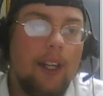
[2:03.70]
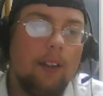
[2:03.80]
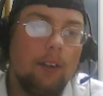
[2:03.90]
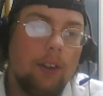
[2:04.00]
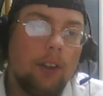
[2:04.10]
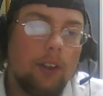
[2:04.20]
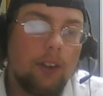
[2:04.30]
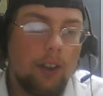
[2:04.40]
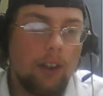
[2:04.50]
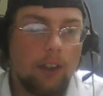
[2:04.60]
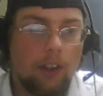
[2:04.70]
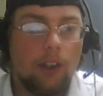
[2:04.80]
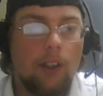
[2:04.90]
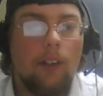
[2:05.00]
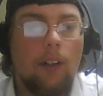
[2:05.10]
it looks
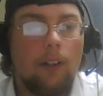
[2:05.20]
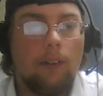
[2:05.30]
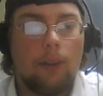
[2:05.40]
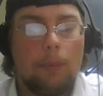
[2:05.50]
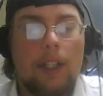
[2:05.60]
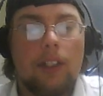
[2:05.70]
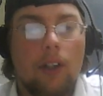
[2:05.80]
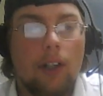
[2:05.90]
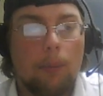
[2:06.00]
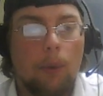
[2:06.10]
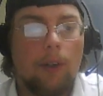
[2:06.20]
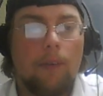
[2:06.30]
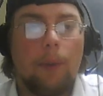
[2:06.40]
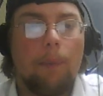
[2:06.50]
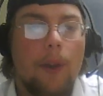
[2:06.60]
good from a starting point of
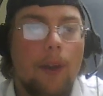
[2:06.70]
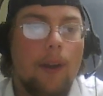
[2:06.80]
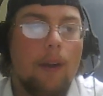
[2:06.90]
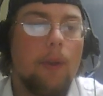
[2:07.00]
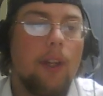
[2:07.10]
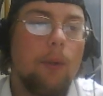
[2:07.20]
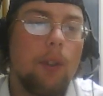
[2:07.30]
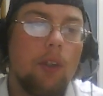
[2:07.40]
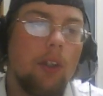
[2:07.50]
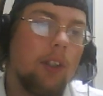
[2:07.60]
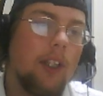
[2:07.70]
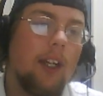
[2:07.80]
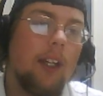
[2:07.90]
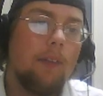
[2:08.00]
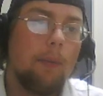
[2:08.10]
view. But then when you start looking
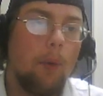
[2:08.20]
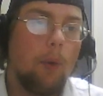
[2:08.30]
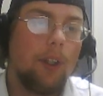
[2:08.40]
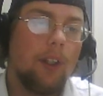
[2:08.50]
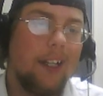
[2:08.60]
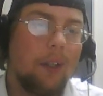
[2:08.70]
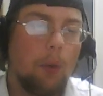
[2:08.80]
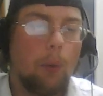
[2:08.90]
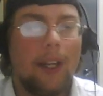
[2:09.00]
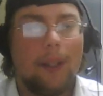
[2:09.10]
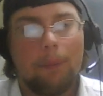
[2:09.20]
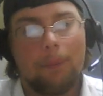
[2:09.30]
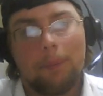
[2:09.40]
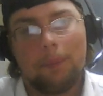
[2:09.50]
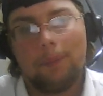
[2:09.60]
at it even more, you're like, well, wait,
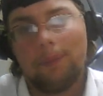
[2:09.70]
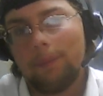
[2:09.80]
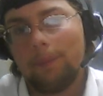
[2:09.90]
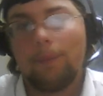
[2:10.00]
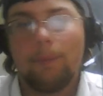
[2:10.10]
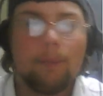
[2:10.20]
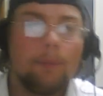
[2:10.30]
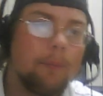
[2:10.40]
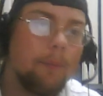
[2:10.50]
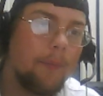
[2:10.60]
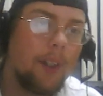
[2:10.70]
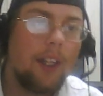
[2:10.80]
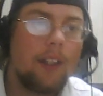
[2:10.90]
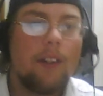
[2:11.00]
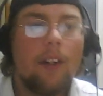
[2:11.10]
mm,
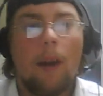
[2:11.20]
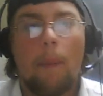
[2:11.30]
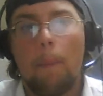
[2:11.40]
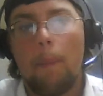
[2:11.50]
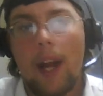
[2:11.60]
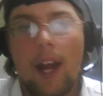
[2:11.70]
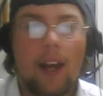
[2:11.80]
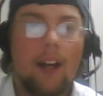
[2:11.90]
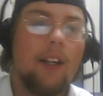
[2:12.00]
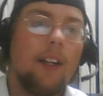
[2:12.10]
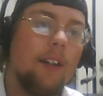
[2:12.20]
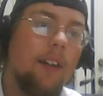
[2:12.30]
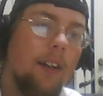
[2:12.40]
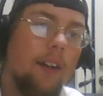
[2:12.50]
it's not bad. And